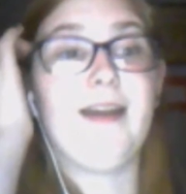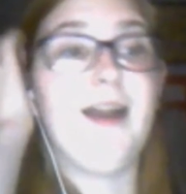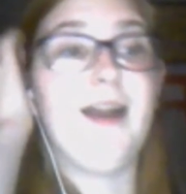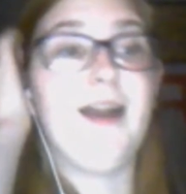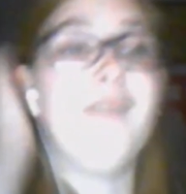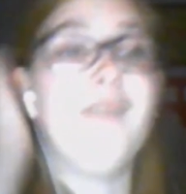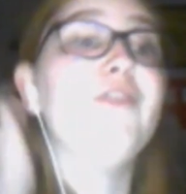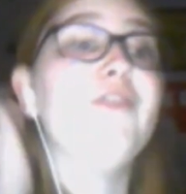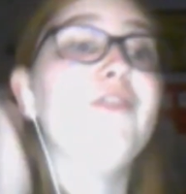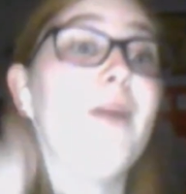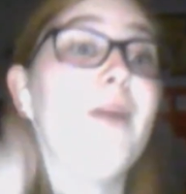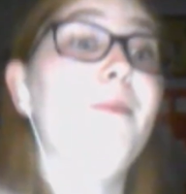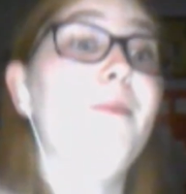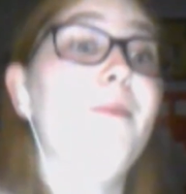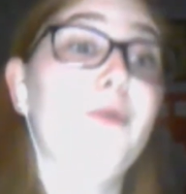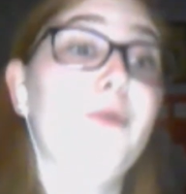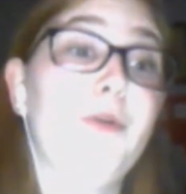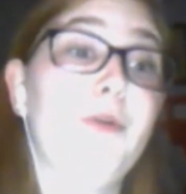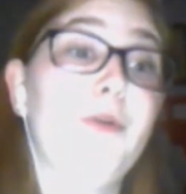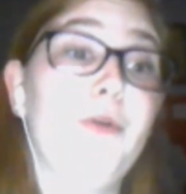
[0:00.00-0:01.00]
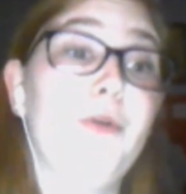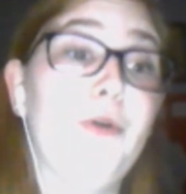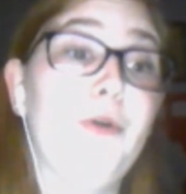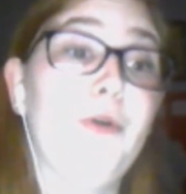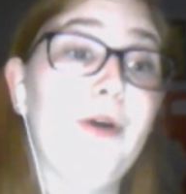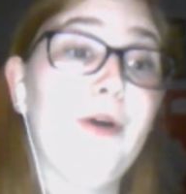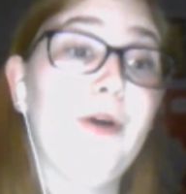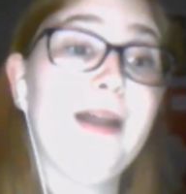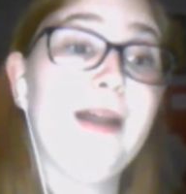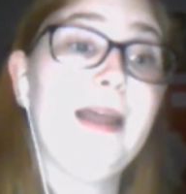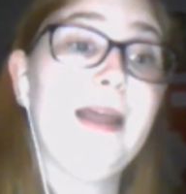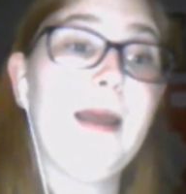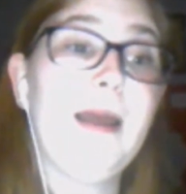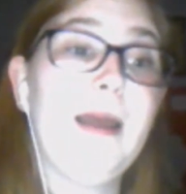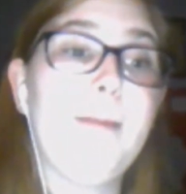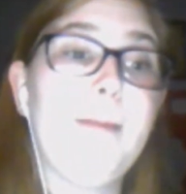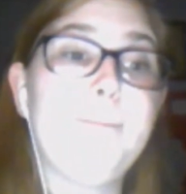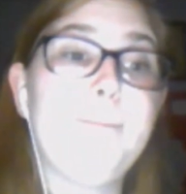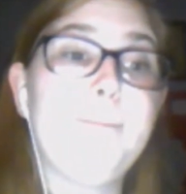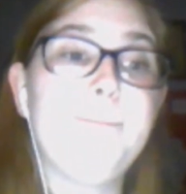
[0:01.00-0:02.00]
love Dumbledore,
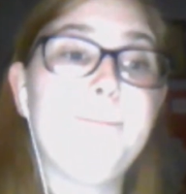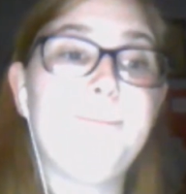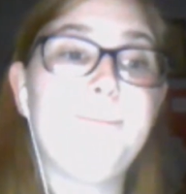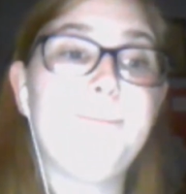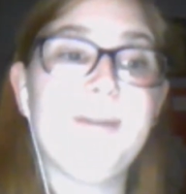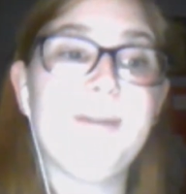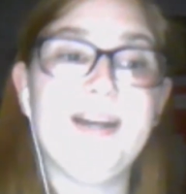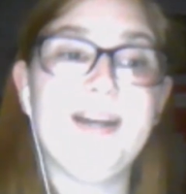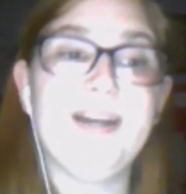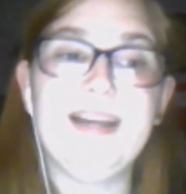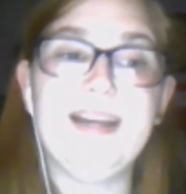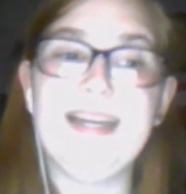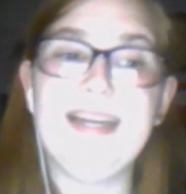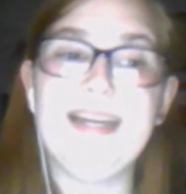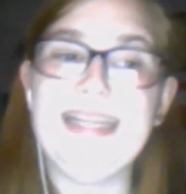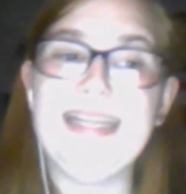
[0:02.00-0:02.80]
but